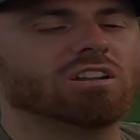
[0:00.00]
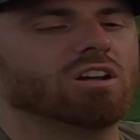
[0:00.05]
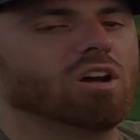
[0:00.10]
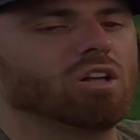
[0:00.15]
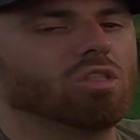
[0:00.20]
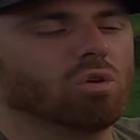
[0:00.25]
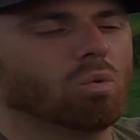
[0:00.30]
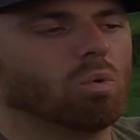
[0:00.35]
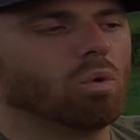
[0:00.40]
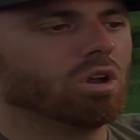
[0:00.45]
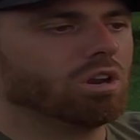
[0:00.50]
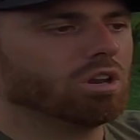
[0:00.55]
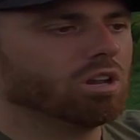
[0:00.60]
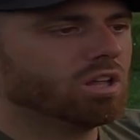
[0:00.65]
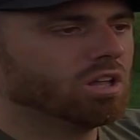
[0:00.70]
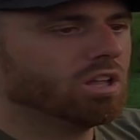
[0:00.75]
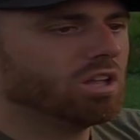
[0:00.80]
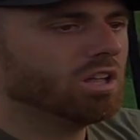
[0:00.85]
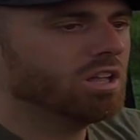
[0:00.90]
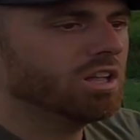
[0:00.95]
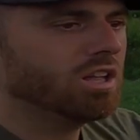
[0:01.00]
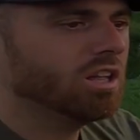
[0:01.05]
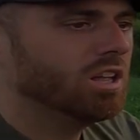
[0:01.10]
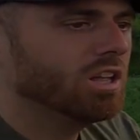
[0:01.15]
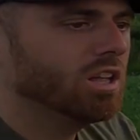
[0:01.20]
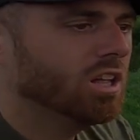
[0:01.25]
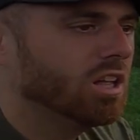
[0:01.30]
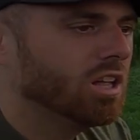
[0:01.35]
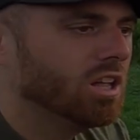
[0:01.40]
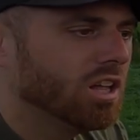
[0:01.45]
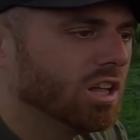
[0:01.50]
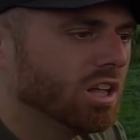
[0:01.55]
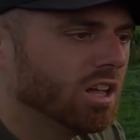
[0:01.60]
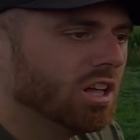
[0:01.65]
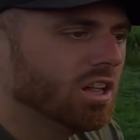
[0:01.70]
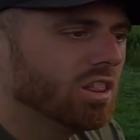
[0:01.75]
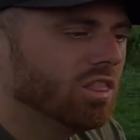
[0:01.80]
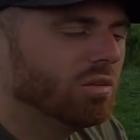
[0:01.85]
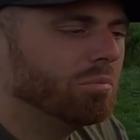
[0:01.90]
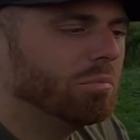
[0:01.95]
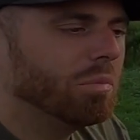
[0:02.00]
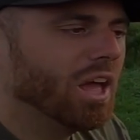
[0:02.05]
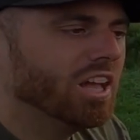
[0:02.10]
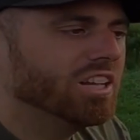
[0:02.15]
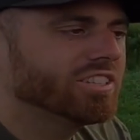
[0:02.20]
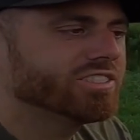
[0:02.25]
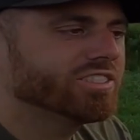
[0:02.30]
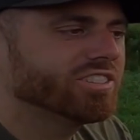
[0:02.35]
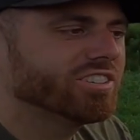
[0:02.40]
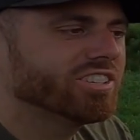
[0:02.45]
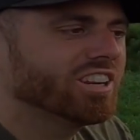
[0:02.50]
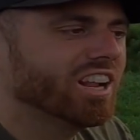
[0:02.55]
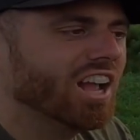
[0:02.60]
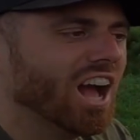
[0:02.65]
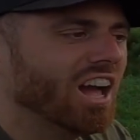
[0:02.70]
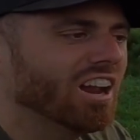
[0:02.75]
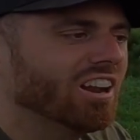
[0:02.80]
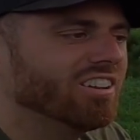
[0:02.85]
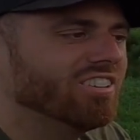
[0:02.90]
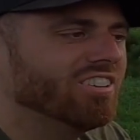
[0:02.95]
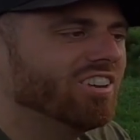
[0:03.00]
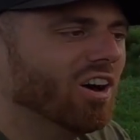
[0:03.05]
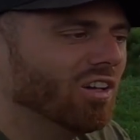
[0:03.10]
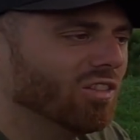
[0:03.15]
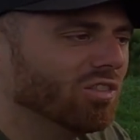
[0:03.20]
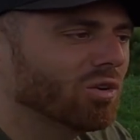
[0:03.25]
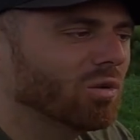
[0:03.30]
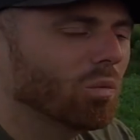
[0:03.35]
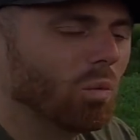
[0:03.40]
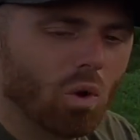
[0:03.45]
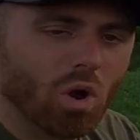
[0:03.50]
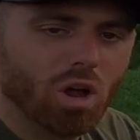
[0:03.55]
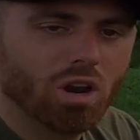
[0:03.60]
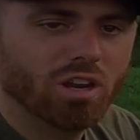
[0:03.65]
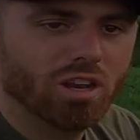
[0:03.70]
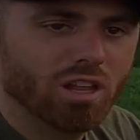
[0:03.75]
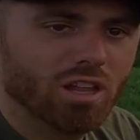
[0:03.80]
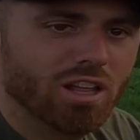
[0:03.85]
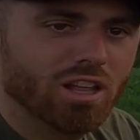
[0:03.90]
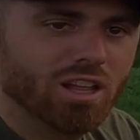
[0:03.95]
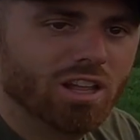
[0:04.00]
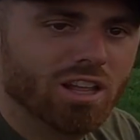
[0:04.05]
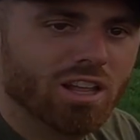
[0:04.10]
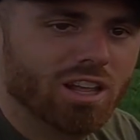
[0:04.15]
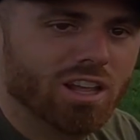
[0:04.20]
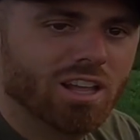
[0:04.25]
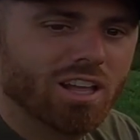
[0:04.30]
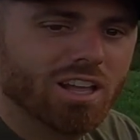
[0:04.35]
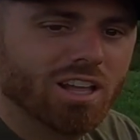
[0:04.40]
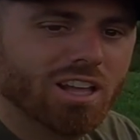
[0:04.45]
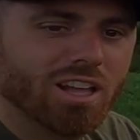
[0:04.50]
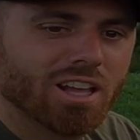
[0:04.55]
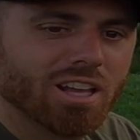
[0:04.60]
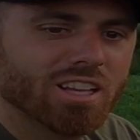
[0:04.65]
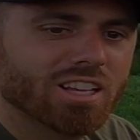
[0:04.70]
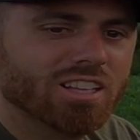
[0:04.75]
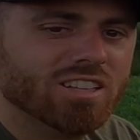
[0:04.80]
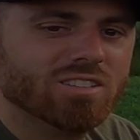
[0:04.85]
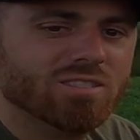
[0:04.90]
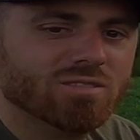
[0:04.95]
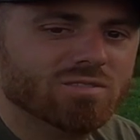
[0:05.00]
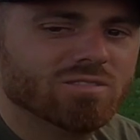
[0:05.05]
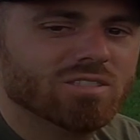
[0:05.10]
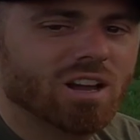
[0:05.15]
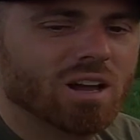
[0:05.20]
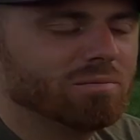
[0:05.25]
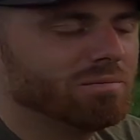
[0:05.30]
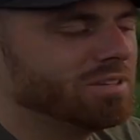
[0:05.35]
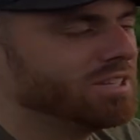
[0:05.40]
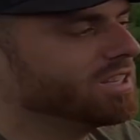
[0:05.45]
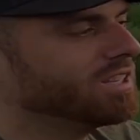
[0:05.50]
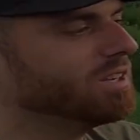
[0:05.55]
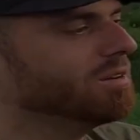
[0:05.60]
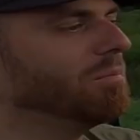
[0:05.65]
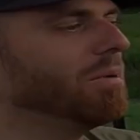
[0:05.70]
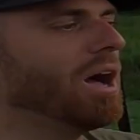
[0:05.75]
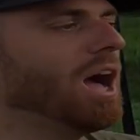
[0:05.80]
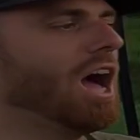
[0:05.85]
another one. The bastard got another one. Can you, I mean, come